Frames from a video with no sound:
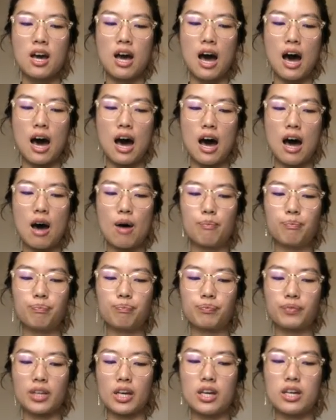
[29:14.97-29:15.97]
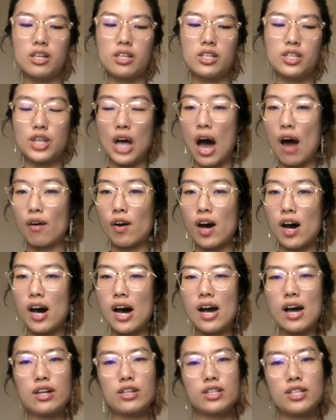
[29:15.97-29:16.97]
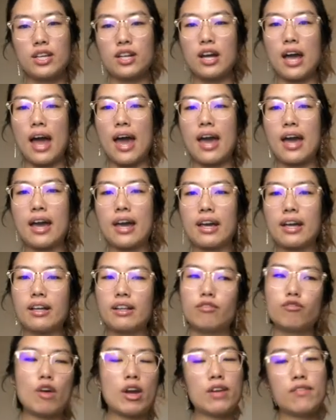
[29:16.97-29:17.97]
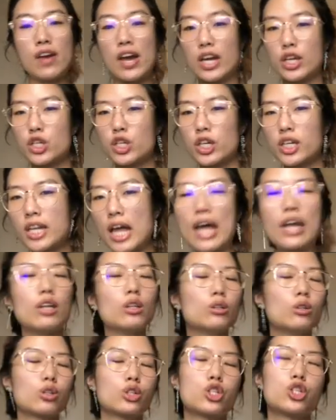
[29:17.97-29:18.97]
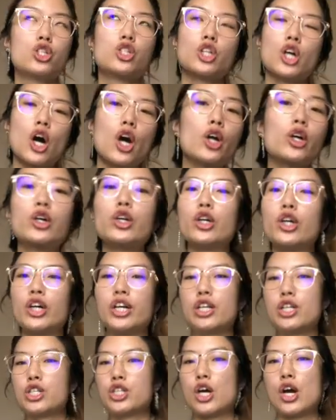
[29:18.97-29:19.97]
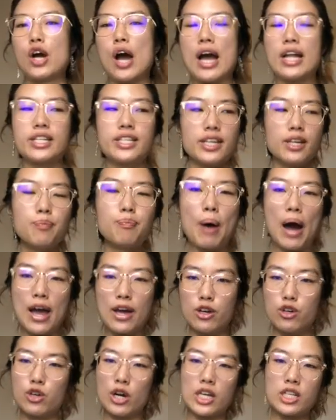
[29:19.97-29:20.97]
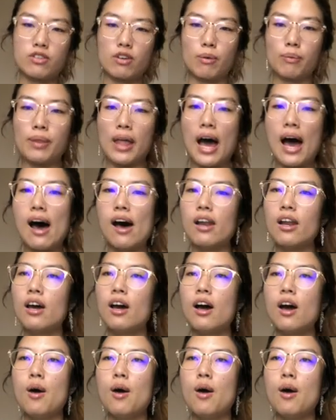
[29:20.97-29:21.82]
Zara did a renovation and it looks so good, so I did buy a dress on that.